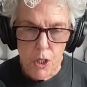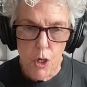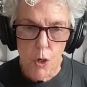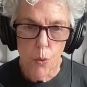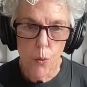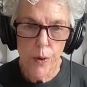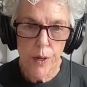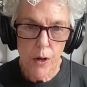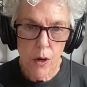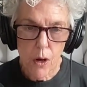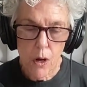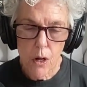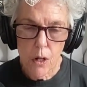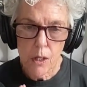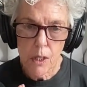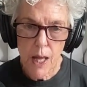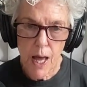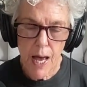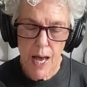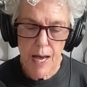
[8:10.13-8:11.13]
we
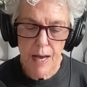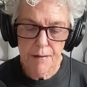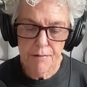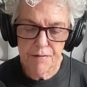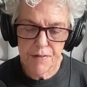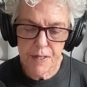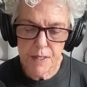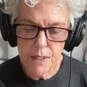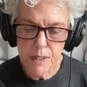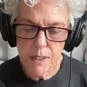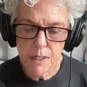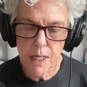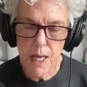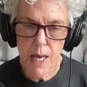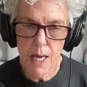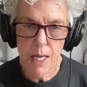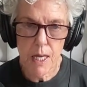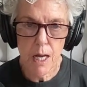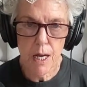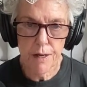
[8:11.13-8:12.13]
all have this
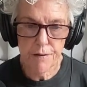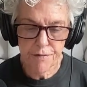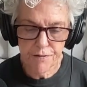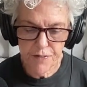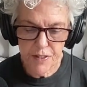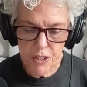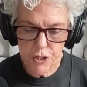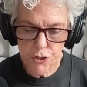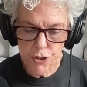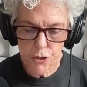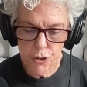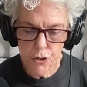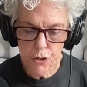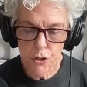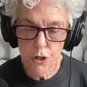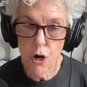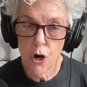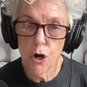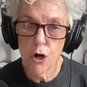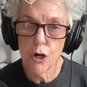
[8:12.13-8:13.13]
AI feature
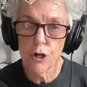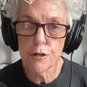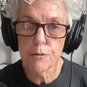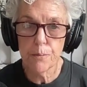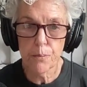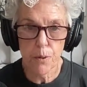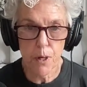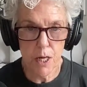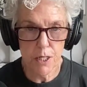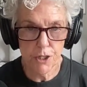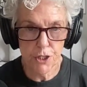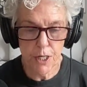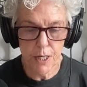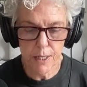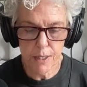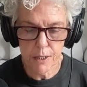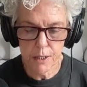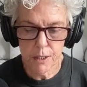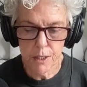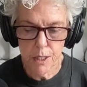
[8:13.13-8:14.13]
called
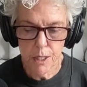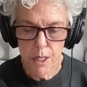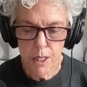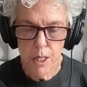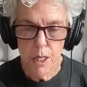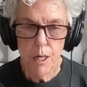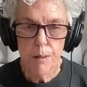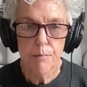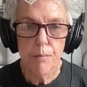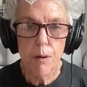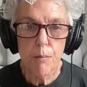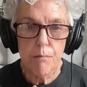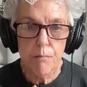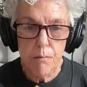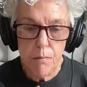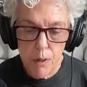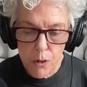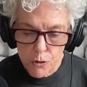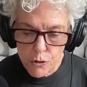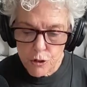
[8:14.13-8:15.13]
projects, but
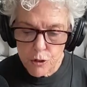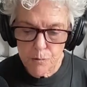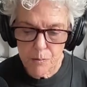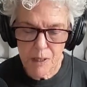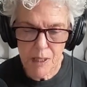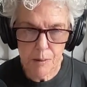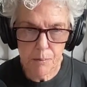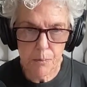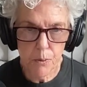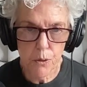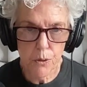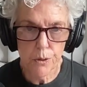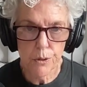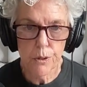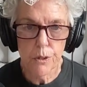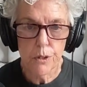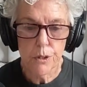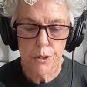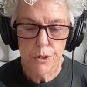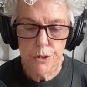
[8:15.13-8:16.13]
most
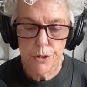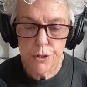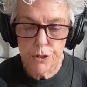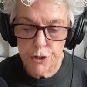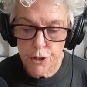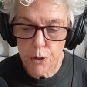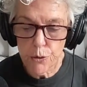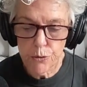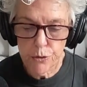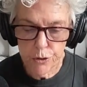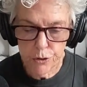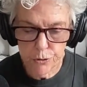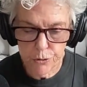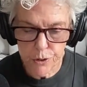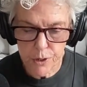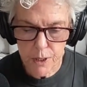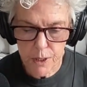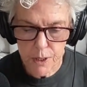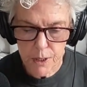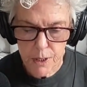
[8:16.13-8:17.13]
people don't
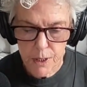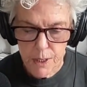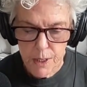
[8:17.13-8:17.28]
use it.